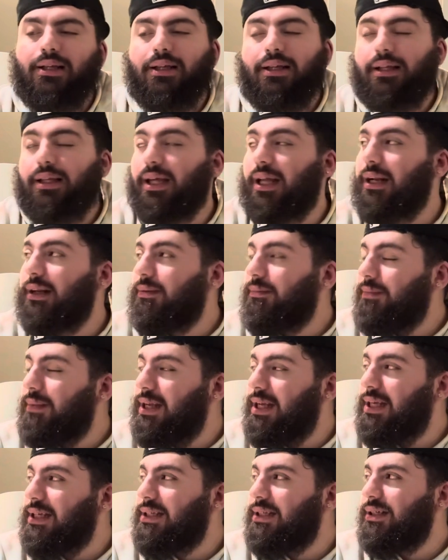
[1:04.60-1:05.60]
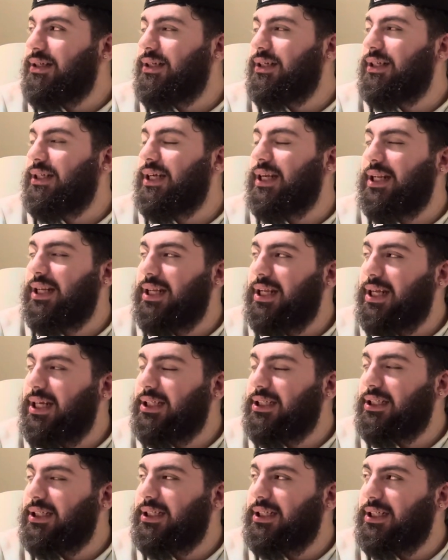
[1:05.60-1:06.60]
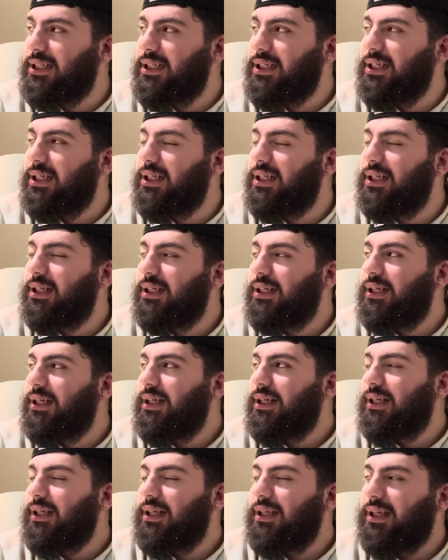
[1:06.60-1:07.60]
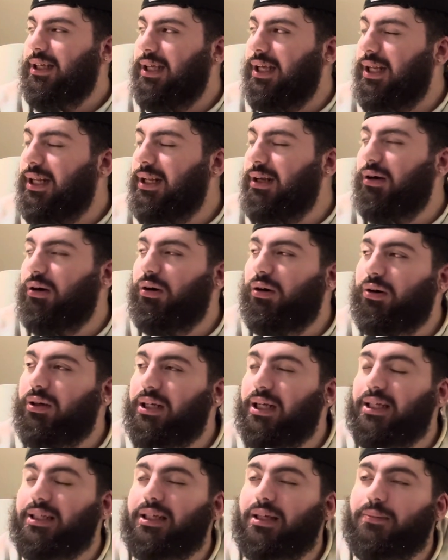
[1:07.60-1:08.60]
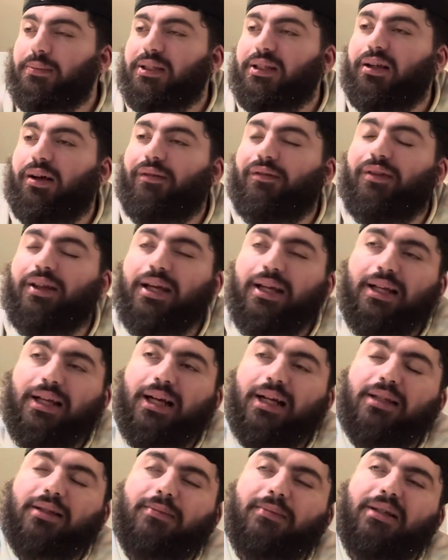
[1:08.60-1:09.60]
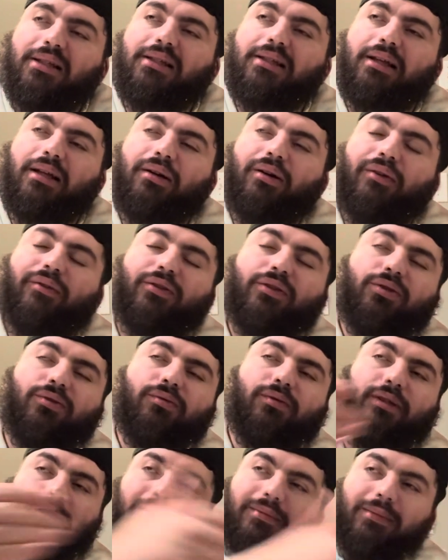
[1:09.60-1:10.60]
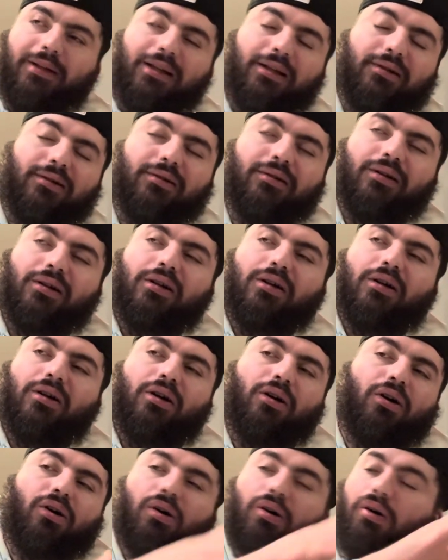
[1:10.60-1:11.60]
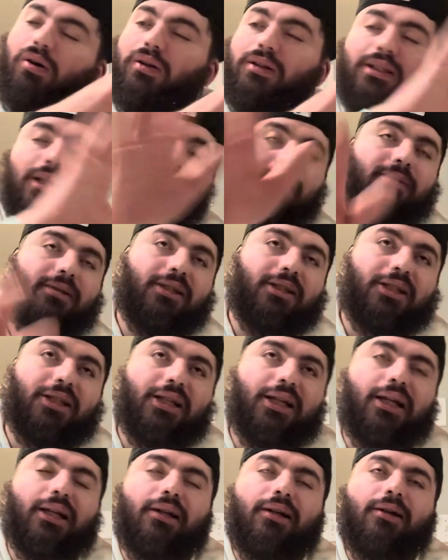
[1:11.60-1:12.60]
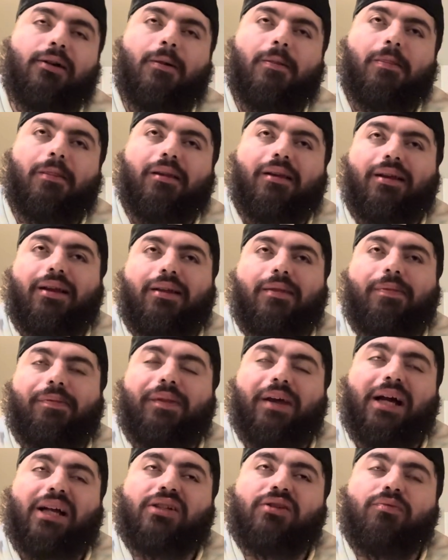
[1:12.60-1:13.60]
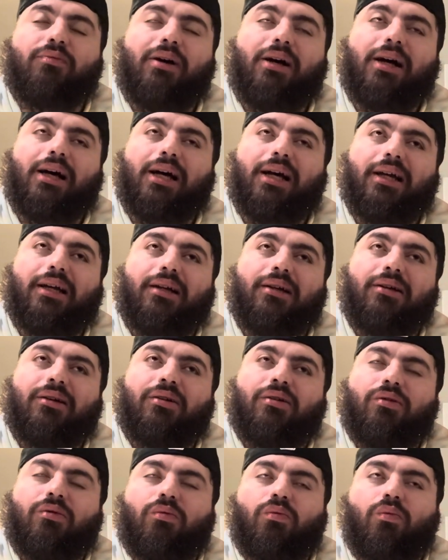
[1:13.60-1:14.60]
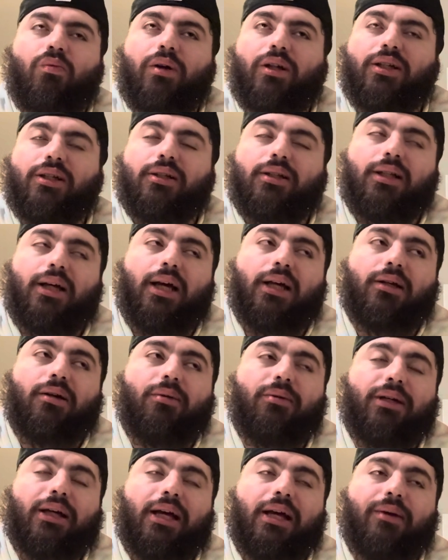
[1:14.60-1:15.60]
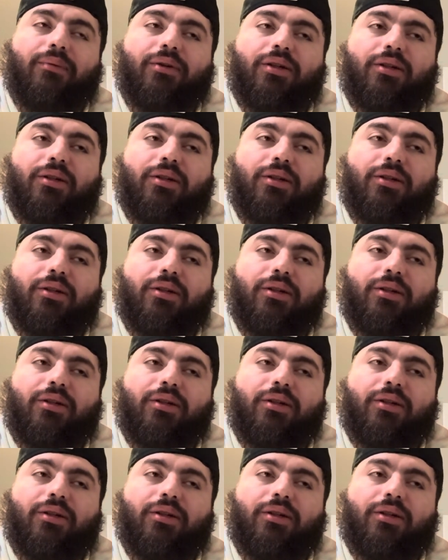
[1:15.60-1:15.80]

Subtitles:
get it mastered, get it engineered, get it all that type of stuff. Then it has to be sent over through email, all types of shit. That's why when you're like, okay,